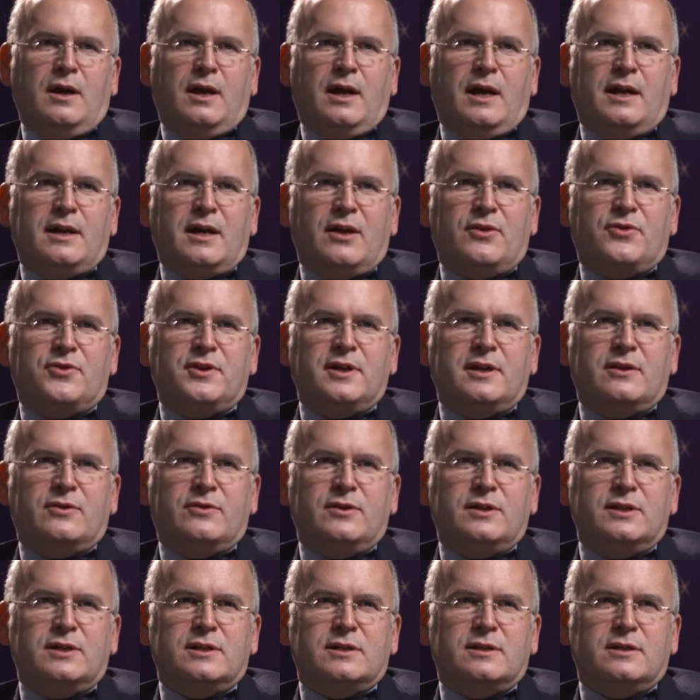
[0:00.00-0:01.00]
And I think
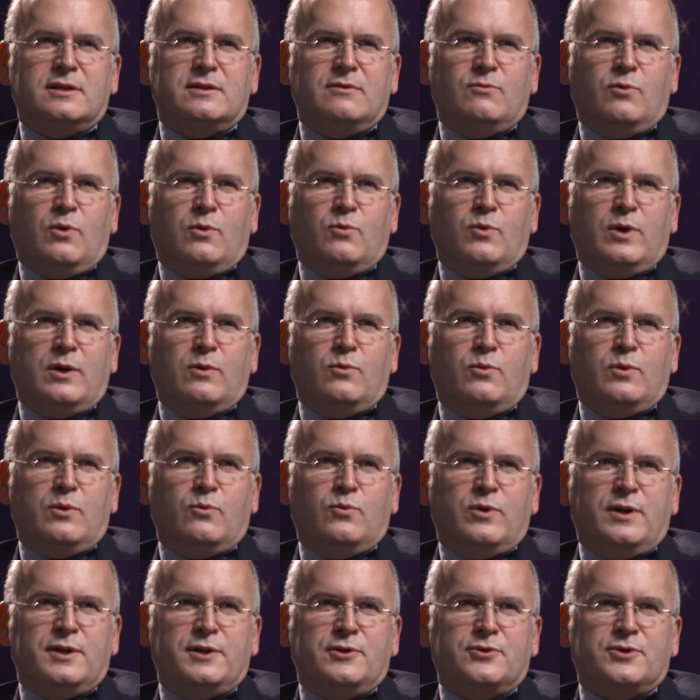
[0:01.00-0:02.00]

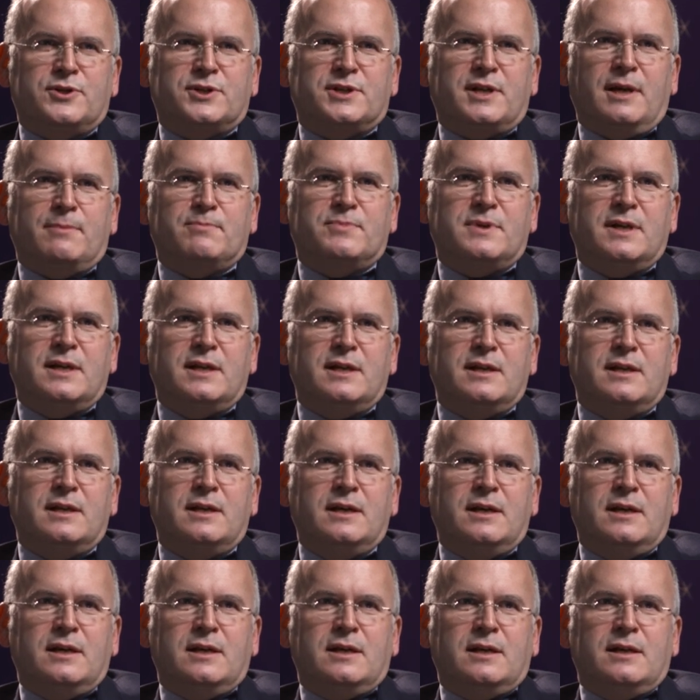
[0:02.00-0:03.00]
when you stepped in,
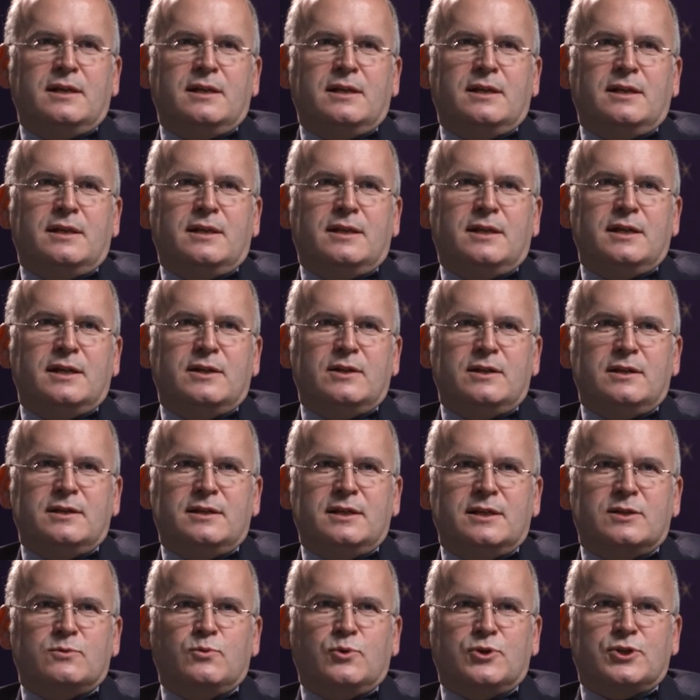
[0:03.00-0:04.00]

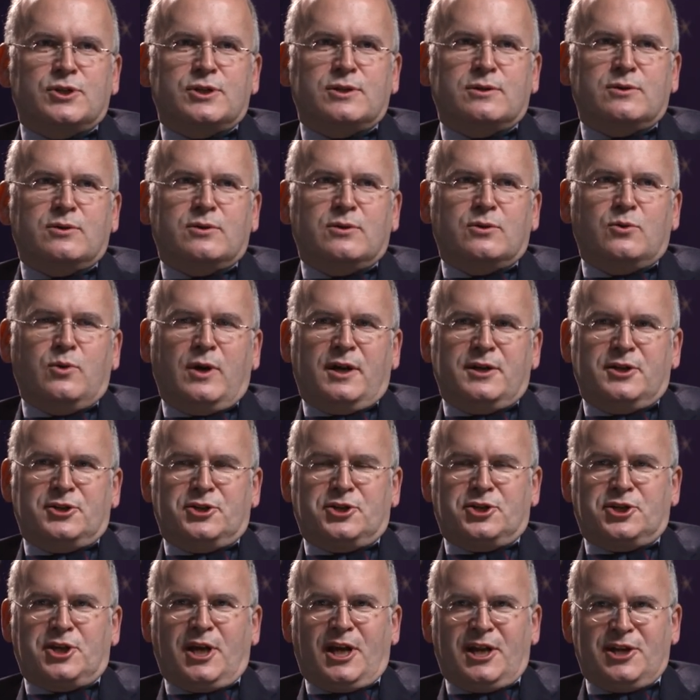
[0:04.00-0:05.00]
this was quite a
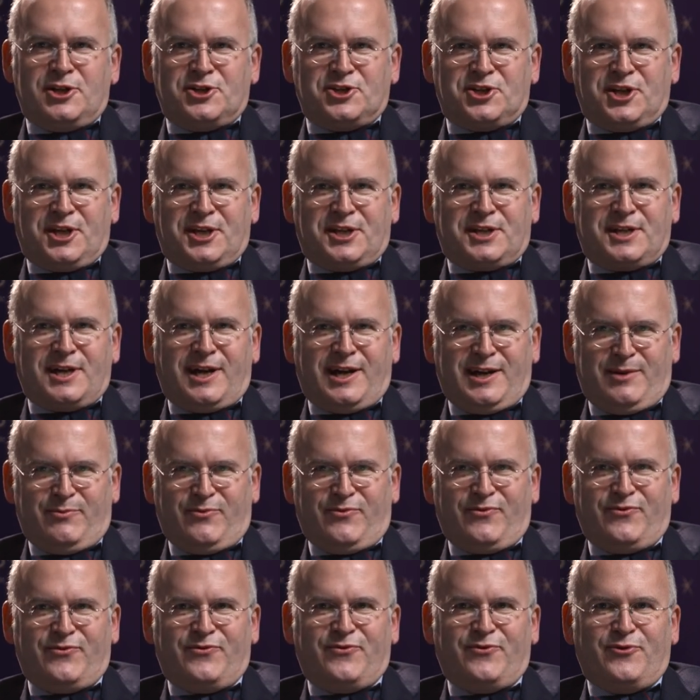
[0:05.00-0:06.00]
challenging
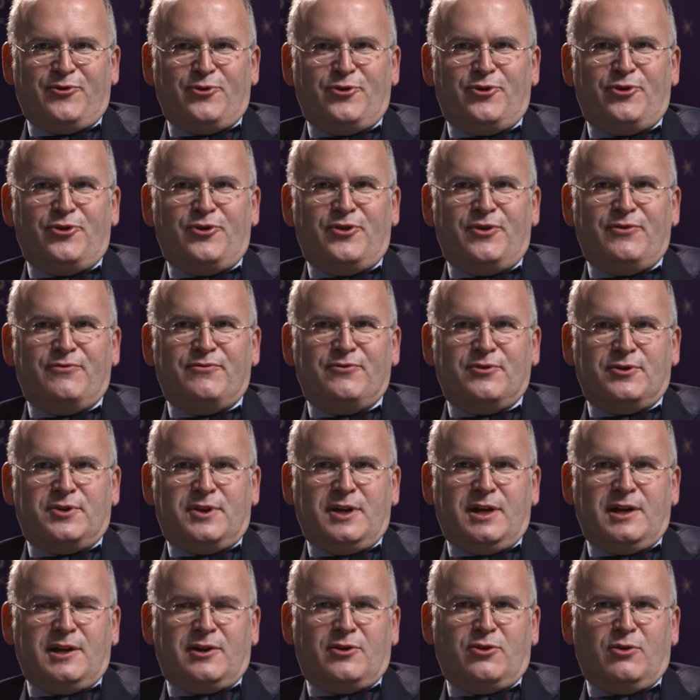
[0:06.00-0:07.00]
time for
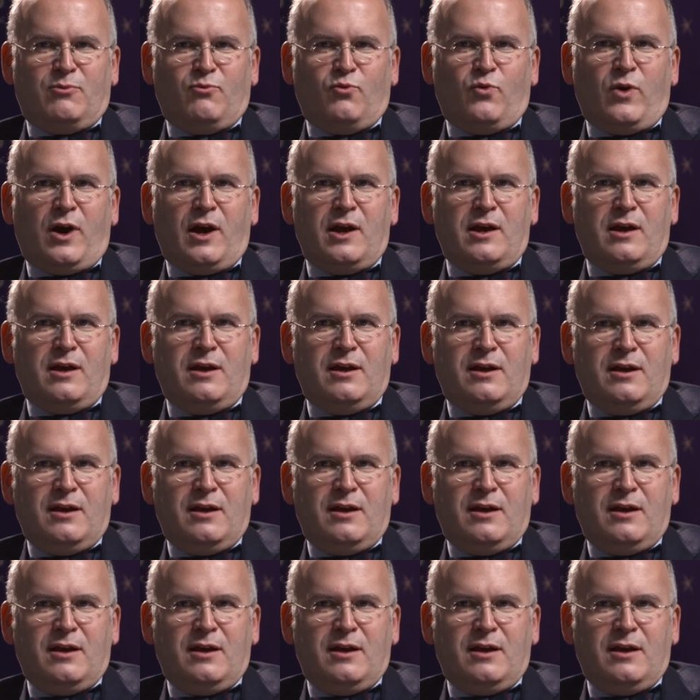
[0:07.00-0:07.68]
Telekom. Why?